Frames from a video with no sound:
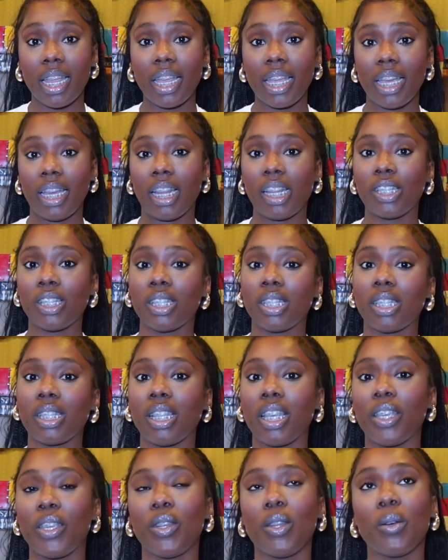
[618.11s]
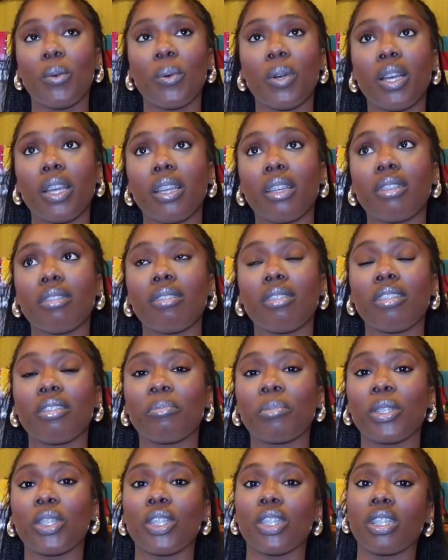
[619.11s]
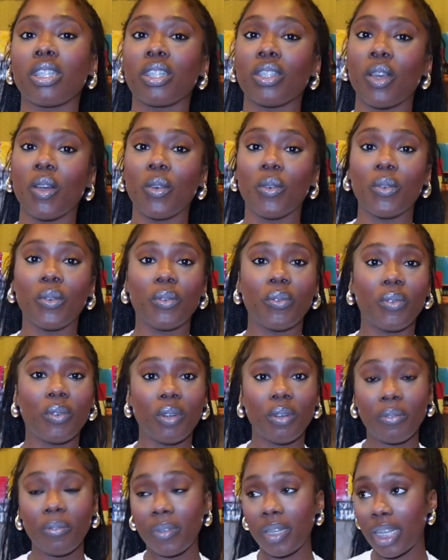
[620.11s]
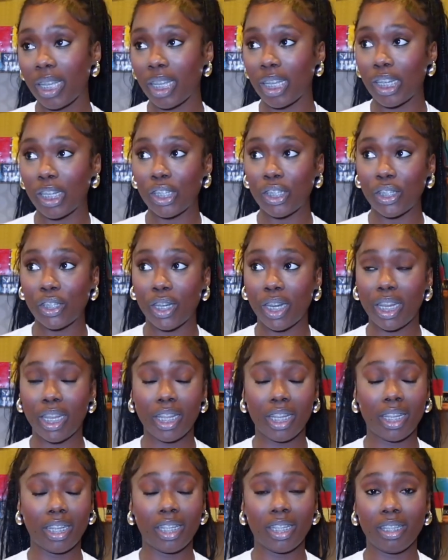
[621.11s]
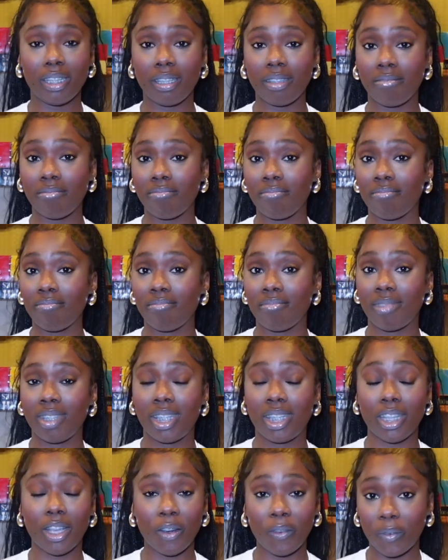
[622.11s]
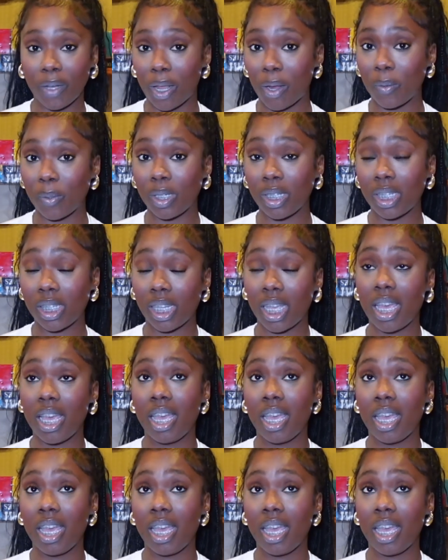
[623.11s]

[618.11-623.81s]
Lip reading: And I just say, you know what? I'm gonna just go full-fledged and sell flowers.